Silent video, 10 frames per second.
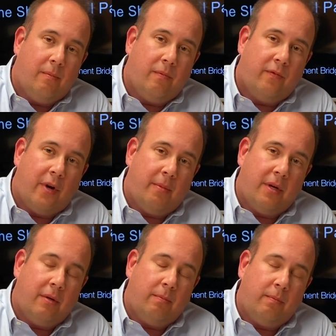from
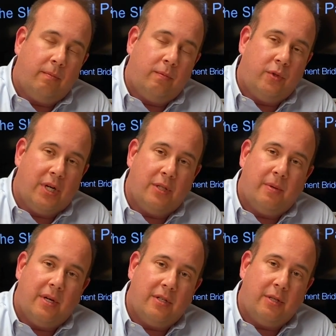a
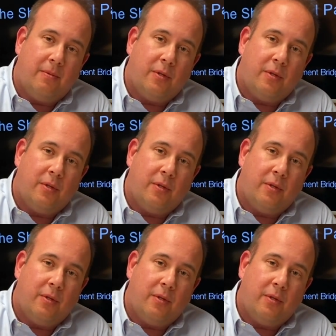transparency